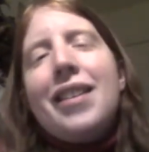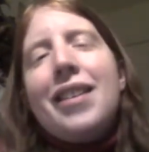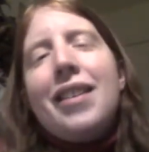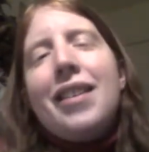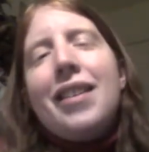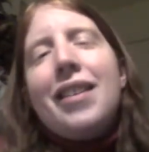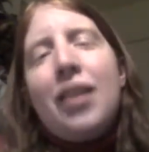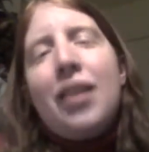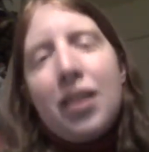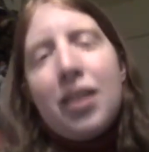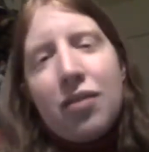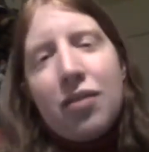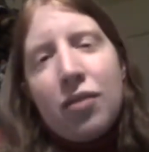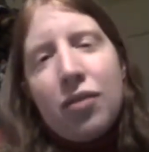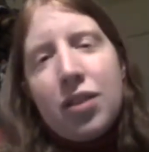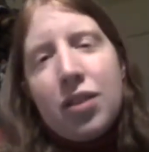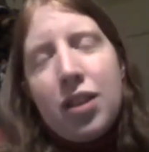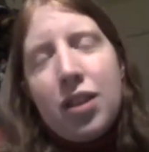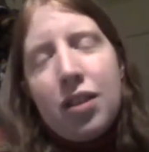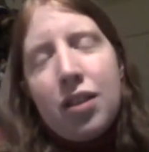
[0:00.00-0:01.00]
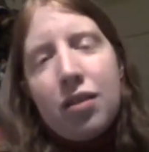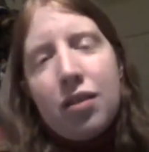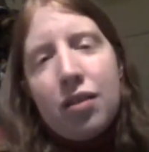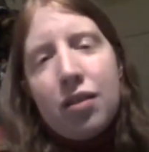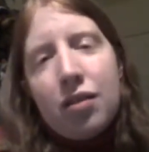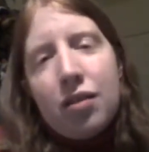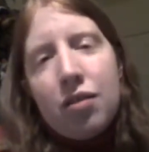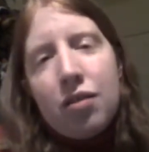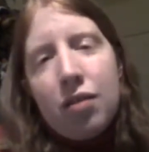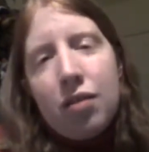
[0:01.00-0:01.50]
August
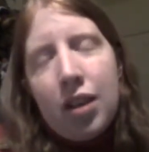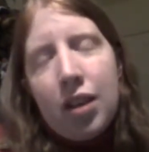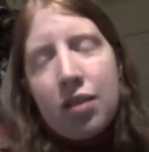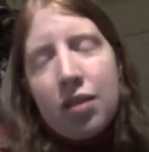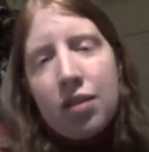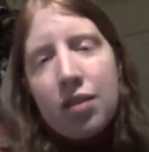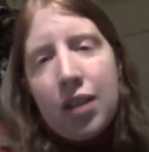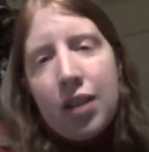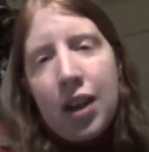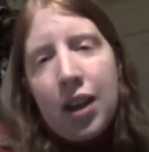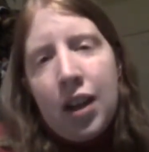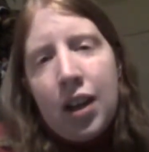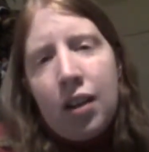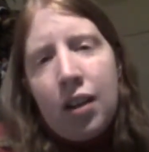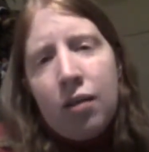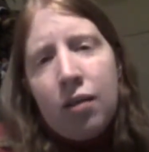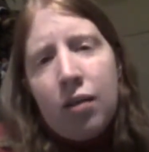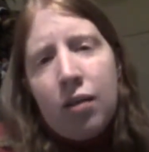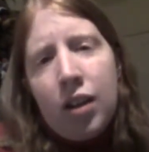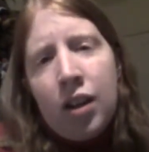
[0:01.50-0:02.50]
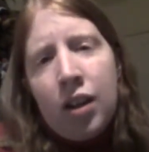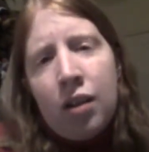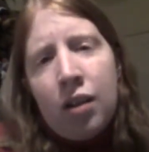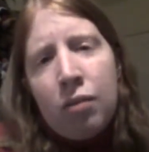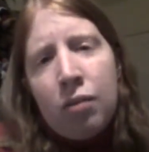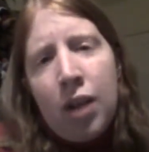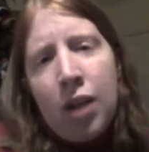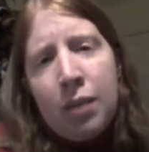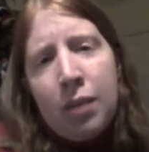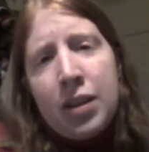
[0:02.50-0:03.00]
14th, 2008,
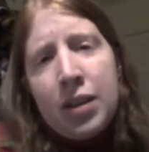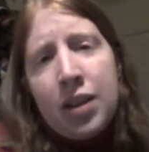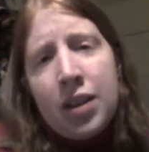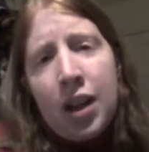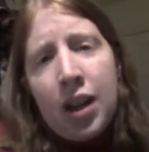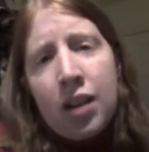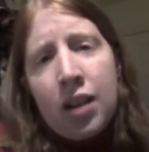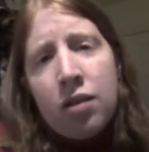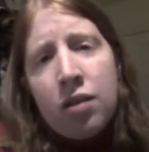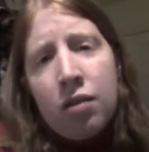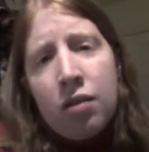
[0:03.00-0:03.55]
Robbie died due